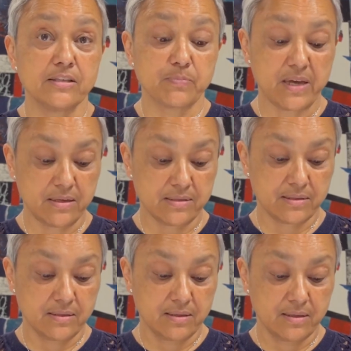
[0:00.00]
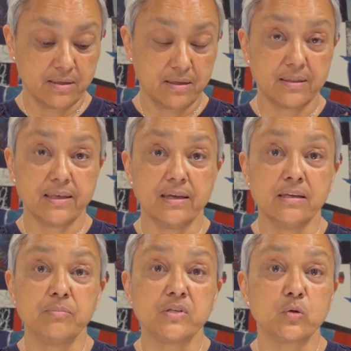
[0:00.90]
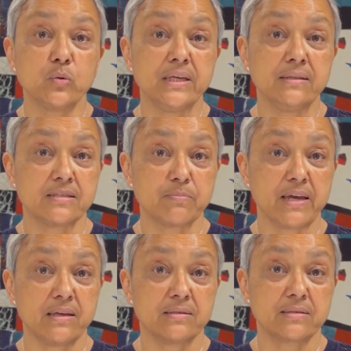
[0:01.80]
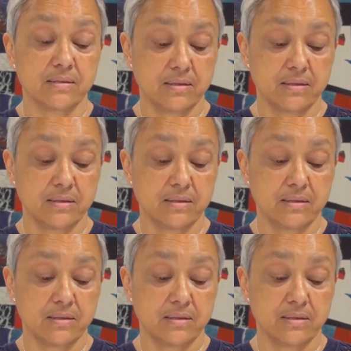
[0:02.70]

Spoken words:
space, the in-between space,